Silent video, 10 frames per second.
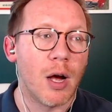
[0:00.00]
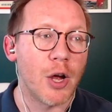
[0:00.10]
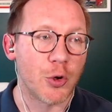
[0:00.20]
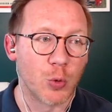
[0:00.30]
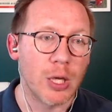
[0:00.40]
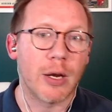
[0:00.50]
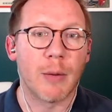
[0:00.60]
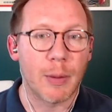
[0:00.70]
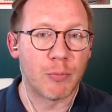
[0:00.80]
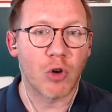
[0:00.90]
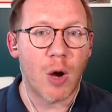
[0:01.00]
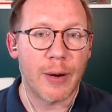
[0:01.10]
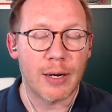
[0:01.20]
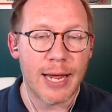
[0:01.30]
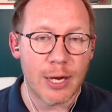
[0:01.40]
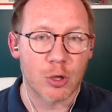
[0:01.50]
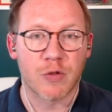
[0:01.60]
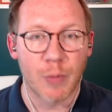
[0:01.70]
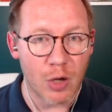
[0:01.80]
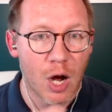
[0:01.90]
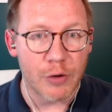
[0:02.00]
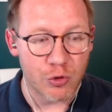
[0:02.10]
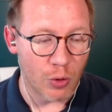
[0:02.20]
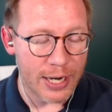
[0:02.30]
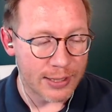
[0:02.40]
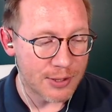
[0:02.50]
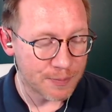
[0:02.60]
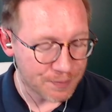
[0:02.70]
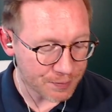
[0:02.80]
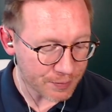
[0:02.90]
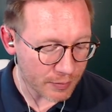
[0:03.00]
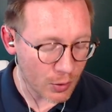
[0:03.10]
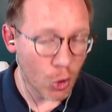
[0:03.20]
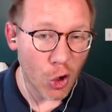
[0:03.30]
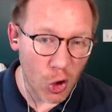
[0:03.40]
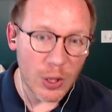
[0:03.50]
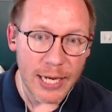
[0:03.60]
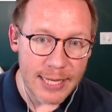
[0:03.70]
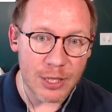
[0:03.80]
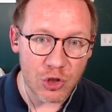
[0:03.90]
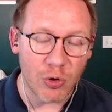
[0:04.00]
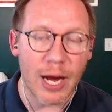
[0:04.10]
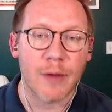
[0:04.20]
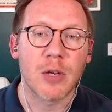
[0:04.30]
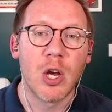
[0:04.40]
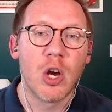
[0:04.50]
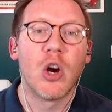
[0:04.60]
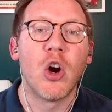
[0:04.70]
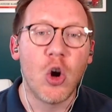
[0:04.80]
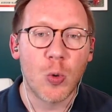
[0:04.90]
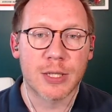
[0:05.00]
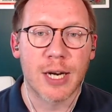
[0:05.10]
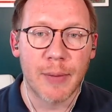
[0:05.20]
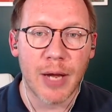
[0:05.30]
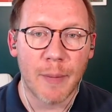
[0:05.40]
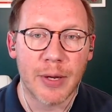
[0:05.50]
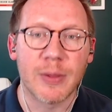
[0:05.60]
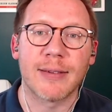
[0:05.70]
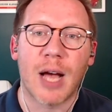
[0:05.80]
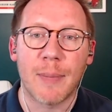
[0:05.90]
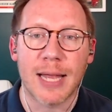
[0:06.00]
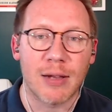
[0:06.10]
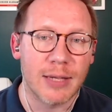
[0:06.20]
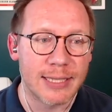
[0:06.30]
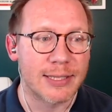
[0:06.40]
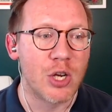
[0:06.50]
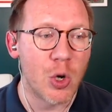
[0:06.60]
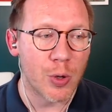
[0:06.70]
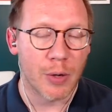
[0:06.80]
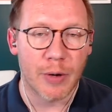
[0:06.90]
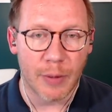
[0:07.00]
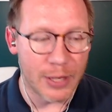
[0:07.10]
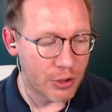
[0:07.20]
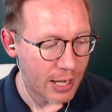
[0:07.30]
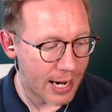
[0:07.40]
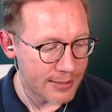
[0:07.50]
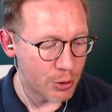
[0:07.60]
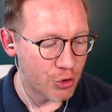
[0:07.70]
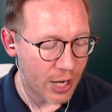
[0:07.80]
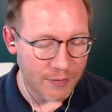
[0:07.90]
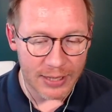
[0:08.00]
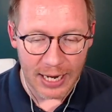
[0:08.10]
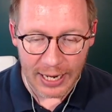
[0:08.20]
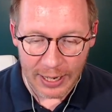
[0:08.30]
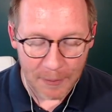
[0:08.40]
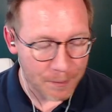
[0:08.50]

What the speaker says: you're really going to be drawing hitters from the college ranks early in this draft. Who is going to be up there in the top of that list and who are going to be guys that are drafted high?